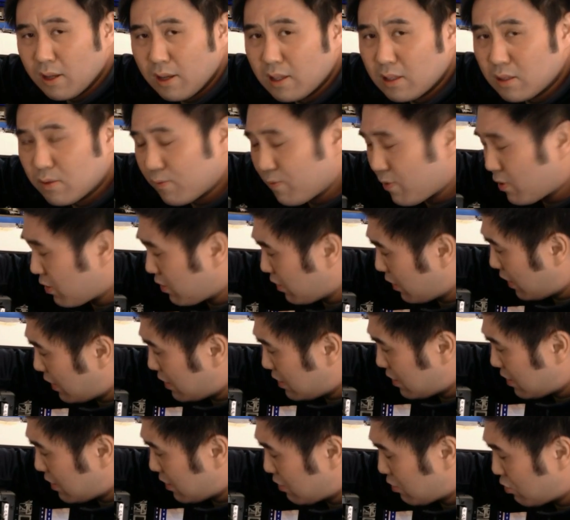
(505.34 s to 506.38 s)
it's a very
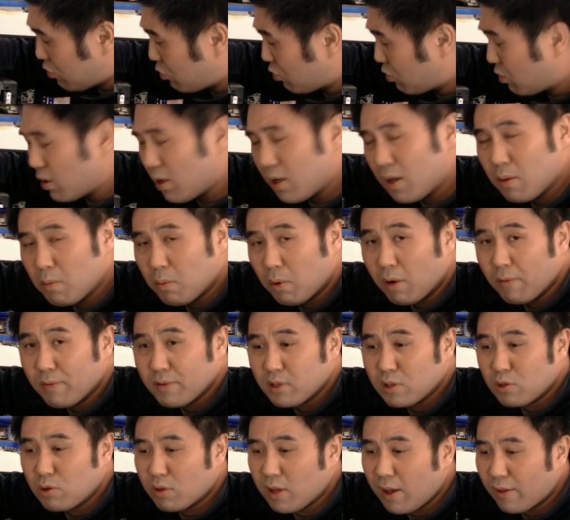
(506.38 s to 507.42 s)
easy thing to do. Well,
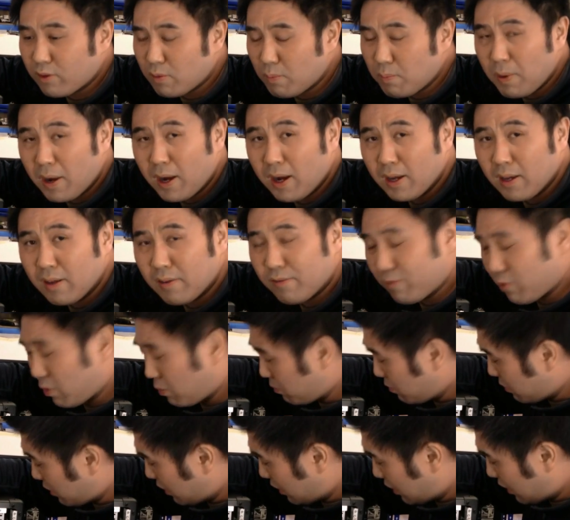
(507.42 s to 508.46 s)
obviously you'd have to buy
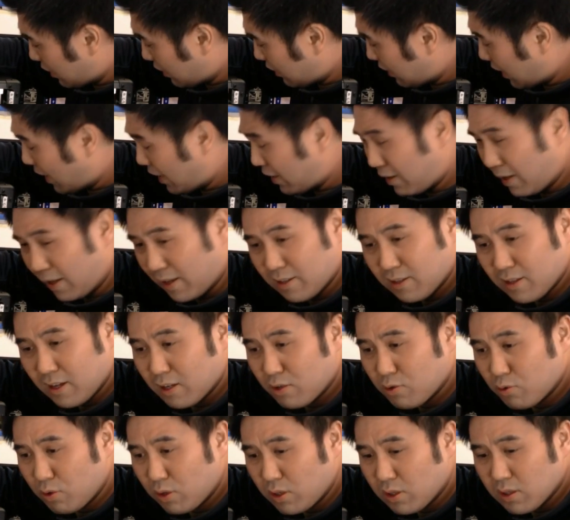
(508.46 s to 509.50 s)
from the Lian Li
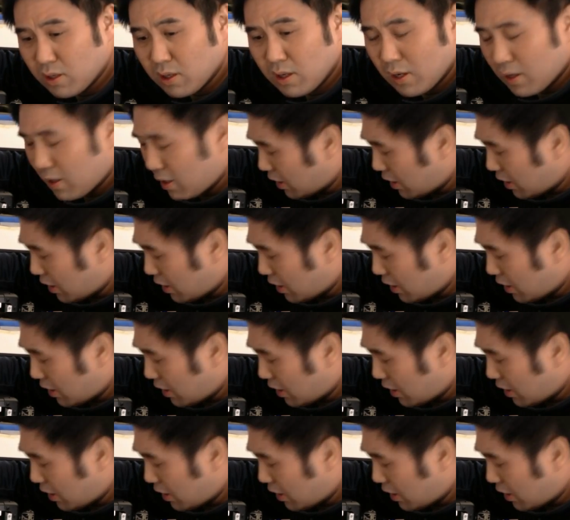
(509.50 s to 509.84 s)
accessories